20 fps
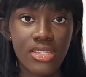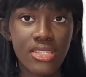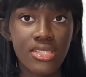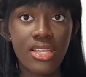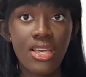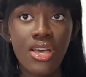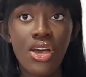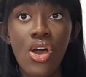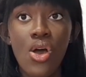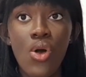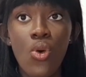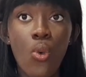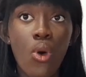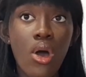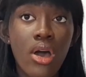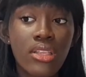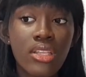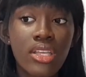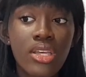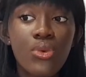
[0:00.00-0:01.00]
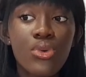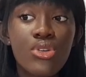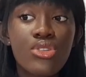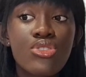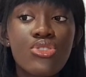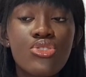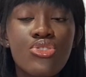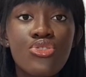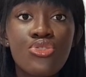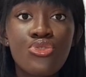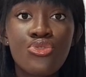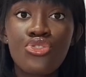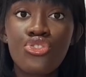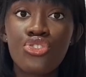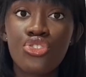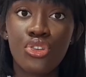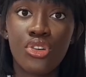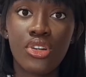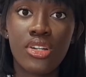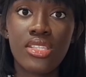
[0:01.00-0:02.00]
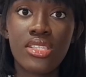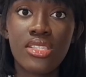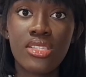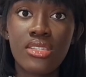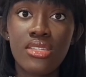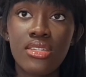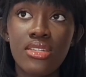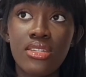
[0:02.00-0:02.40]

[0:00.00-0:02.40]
it. One, it was too short.